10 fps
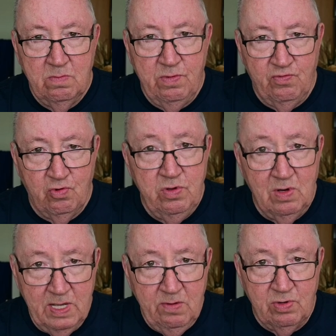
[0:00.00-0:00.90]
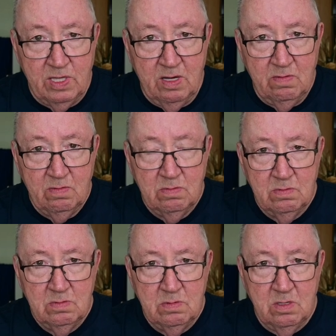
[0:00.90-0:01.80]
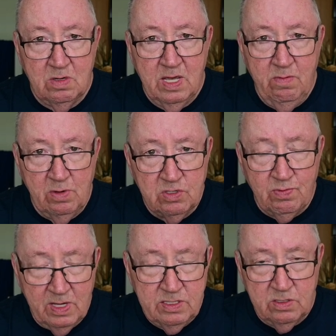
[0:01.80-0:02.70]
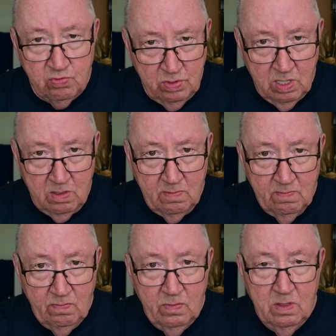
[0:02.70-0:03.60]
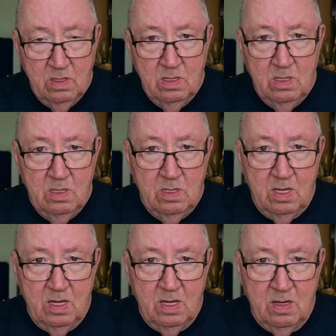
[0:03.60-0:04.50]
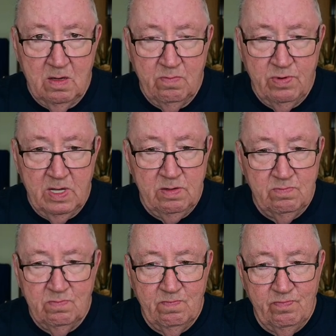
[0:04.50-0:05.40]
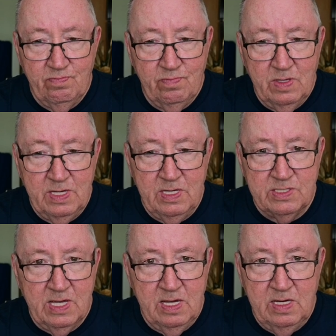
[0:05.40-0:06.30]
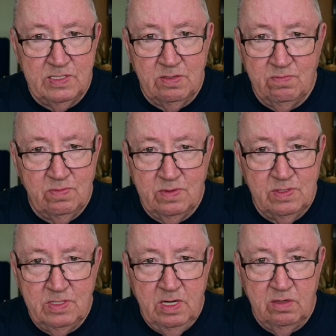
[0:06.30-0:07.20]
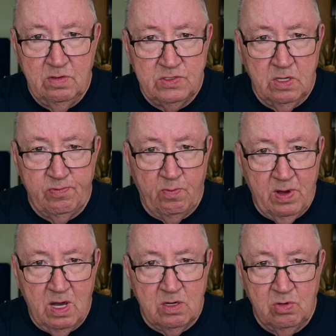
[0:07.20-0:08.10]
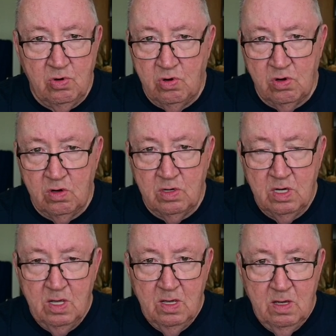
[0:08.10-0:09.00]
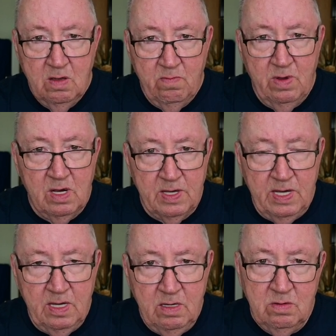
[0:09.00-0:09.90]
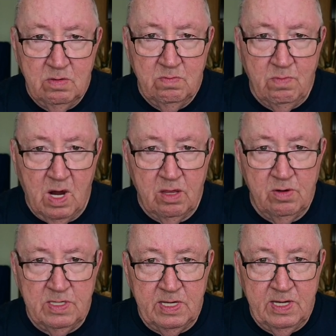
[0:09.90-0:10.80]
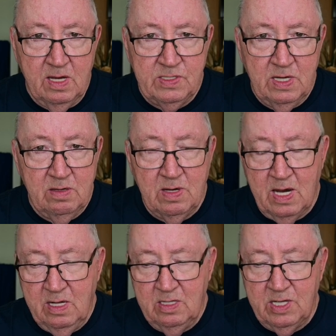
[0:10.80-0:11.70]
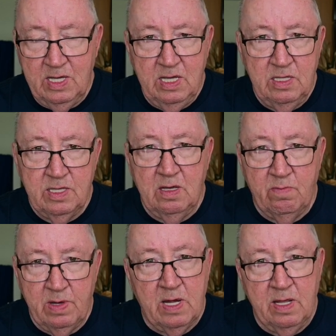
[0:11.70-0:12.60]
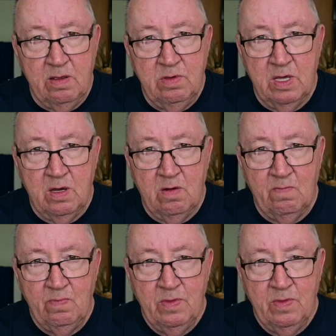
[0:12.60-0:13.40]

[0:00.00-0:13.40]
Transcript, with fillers: before you leave with it, okay? Most places will, uh, but in this case neither Super Paco or Melanie bothered to test it, and I didn't think anything about it, you know.